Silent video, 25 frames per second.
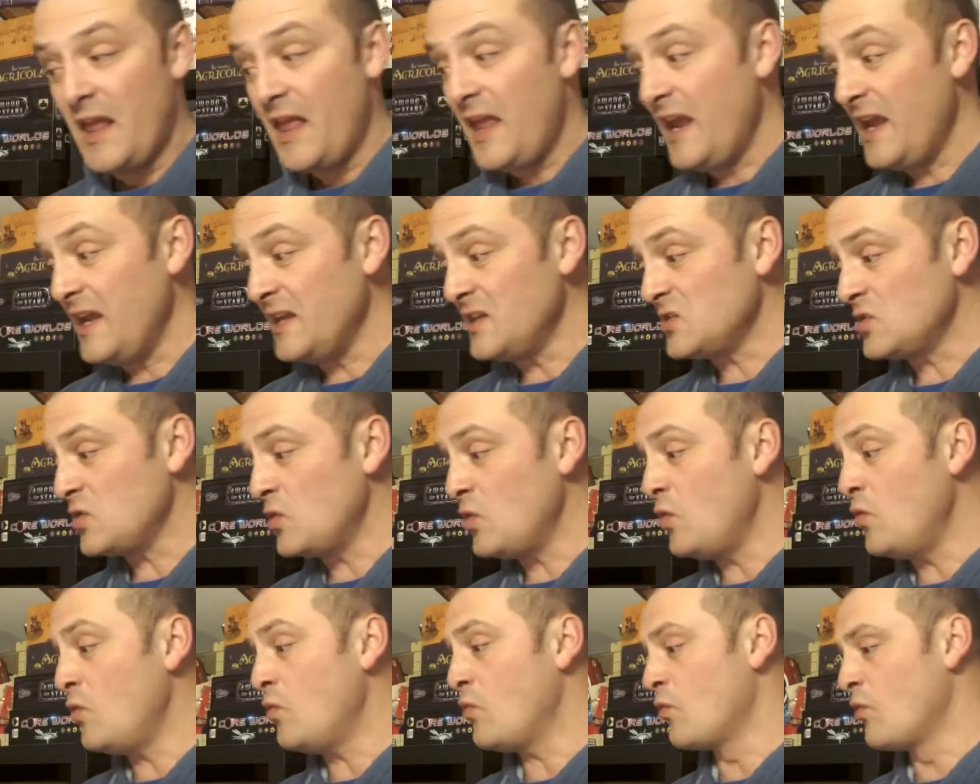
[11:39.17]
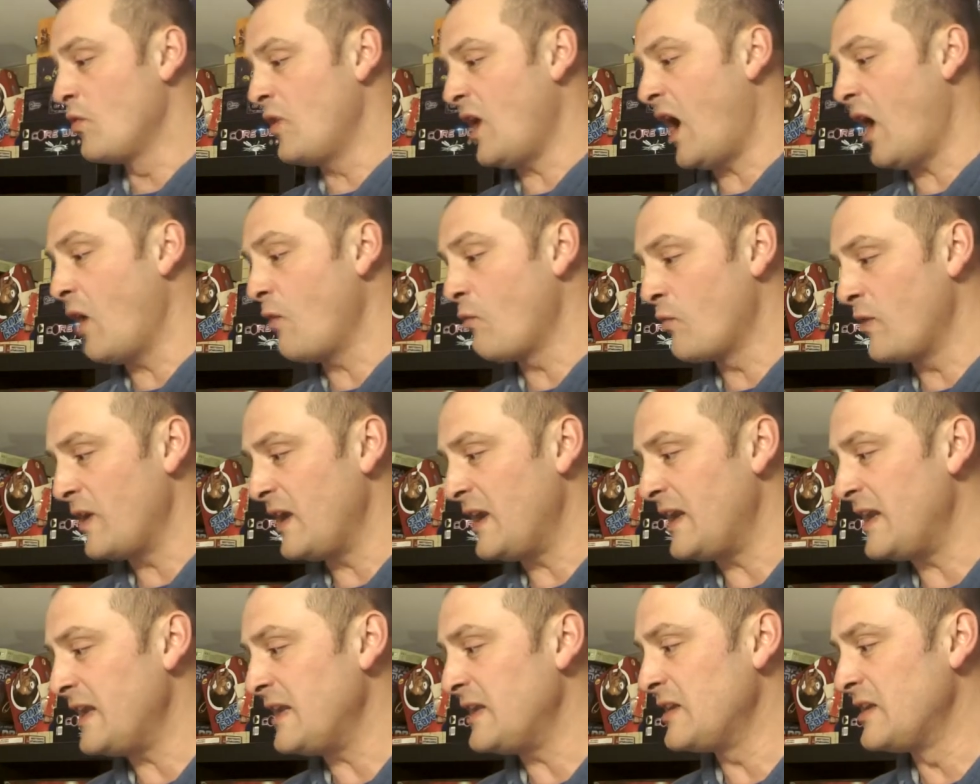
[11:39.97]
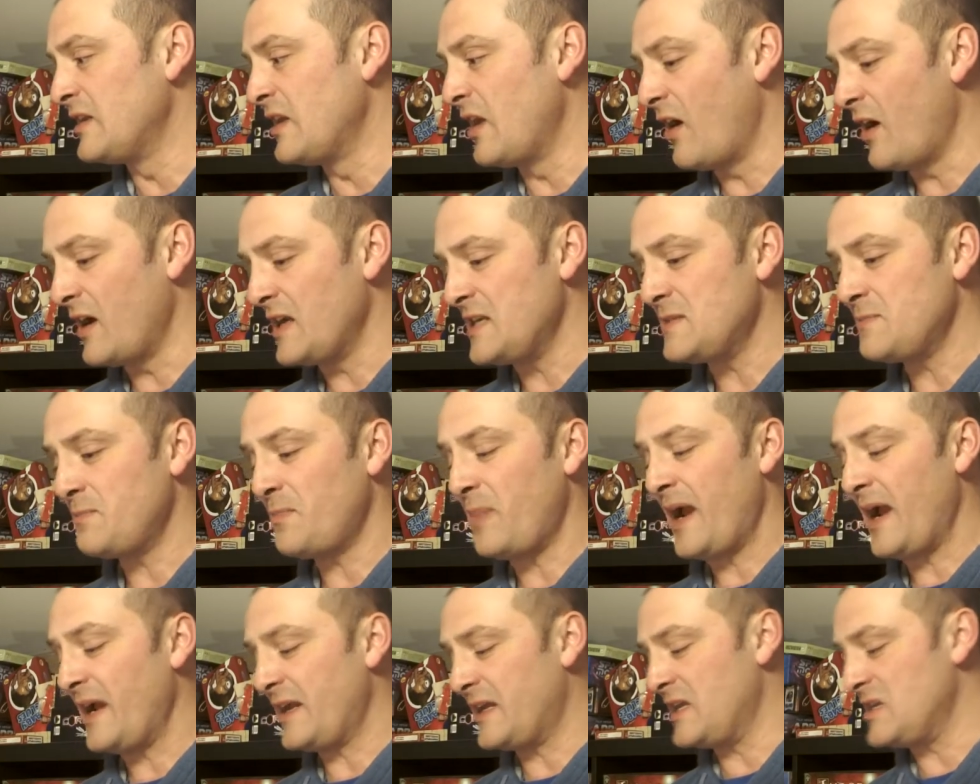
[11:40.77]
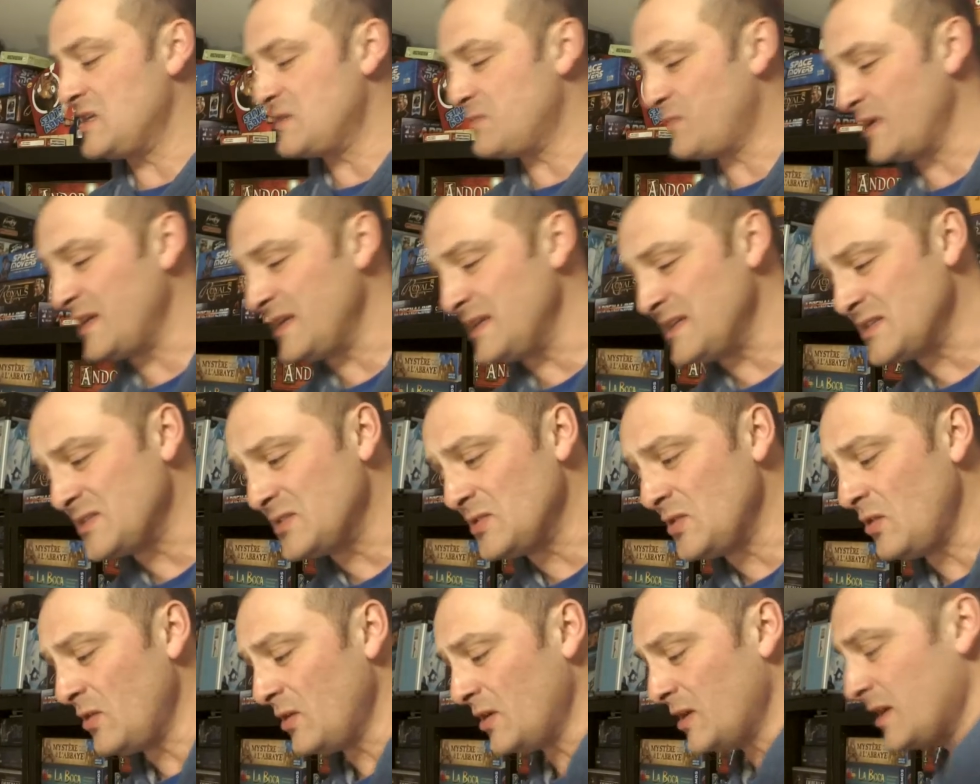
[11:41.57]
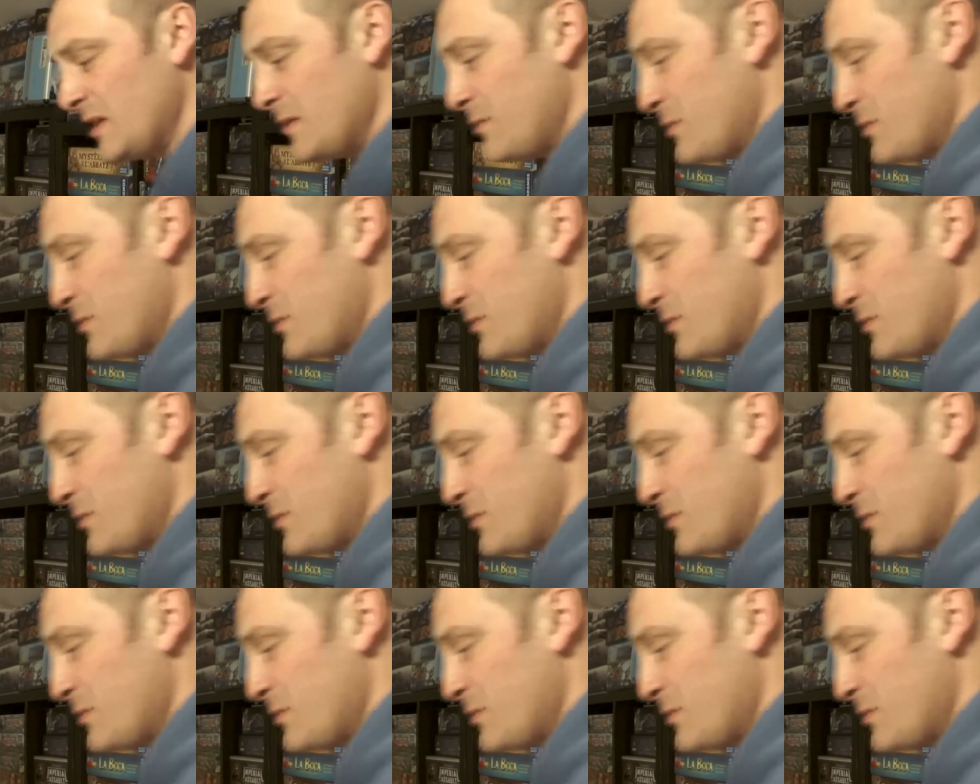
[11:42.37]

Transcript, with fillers: It's all a really nice package, but it's not going to